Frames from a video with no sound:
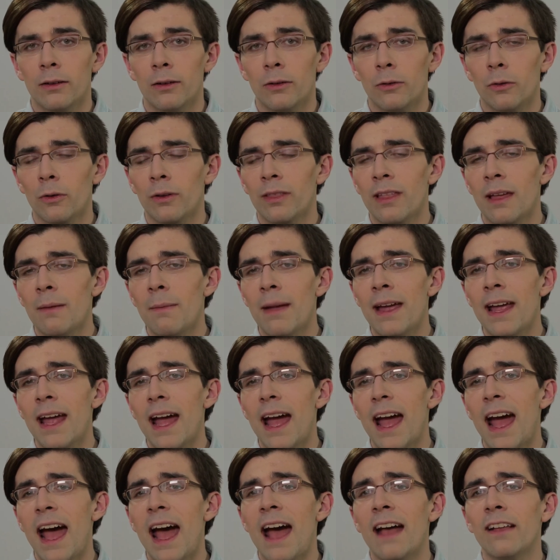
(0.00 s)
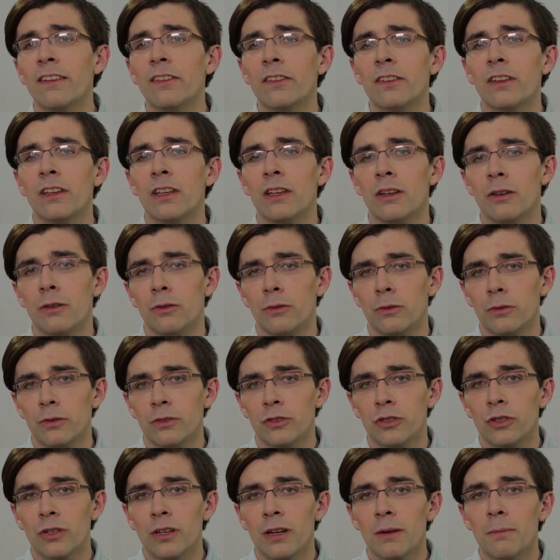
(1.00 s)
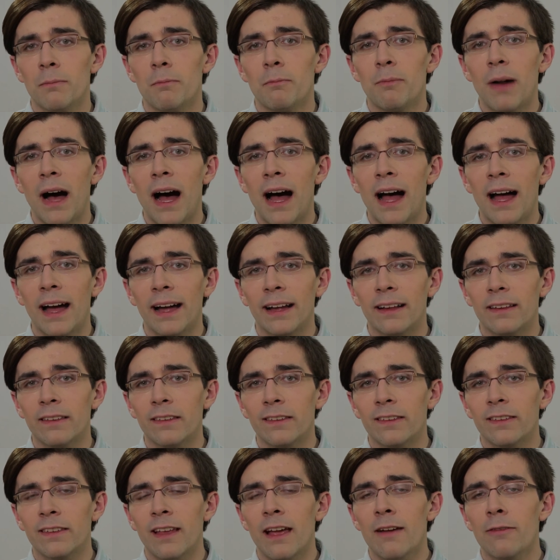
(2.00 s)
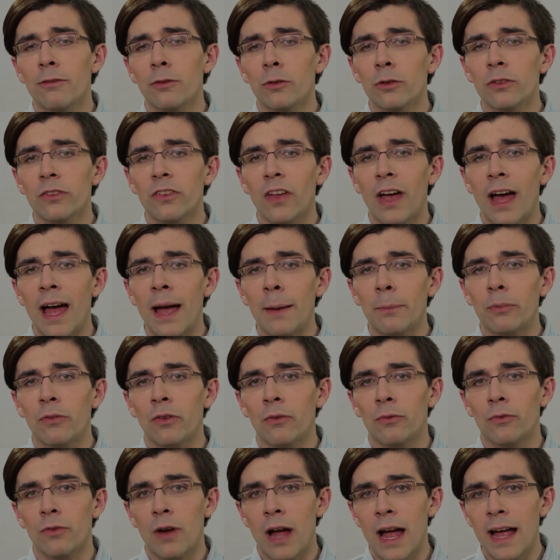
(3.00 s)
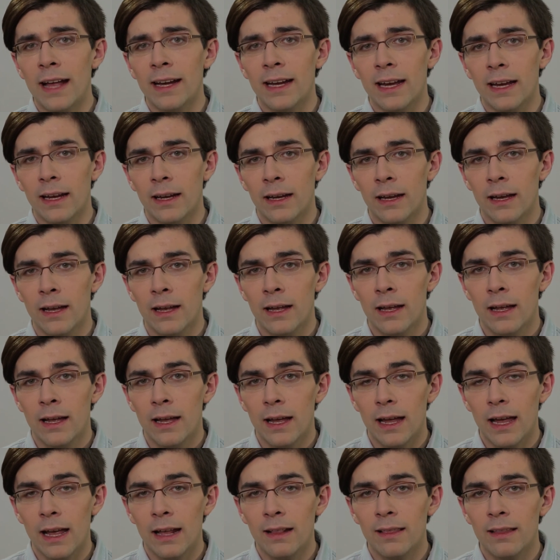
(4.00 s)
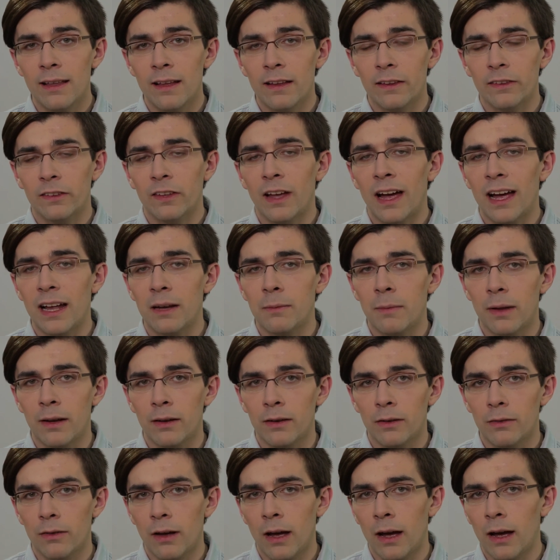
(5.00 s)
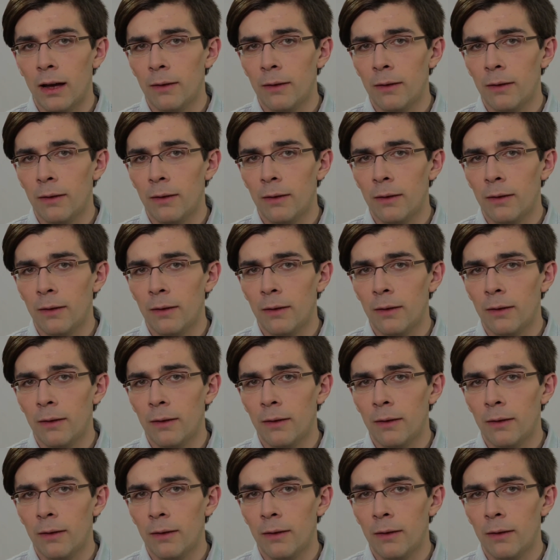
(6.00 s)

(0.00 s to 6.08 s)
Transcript: or they may ask you to combine several types of writing in the assignment.